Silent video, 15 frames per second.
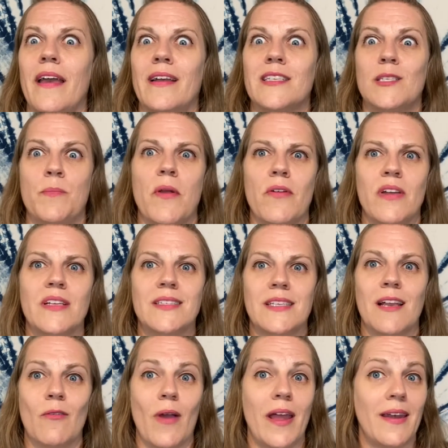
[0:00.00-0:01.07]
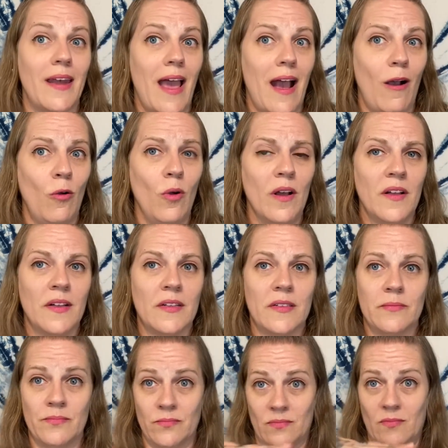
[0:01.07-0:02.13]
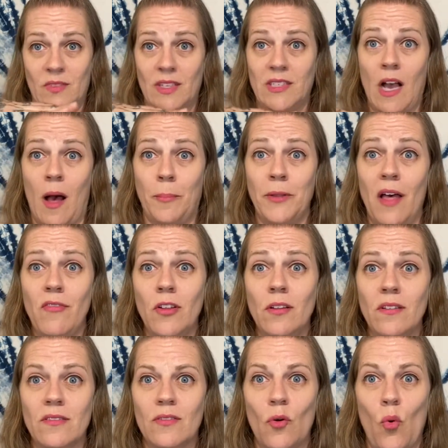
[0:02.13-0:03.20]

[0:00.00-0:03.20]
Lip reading: experiencing right now the top level?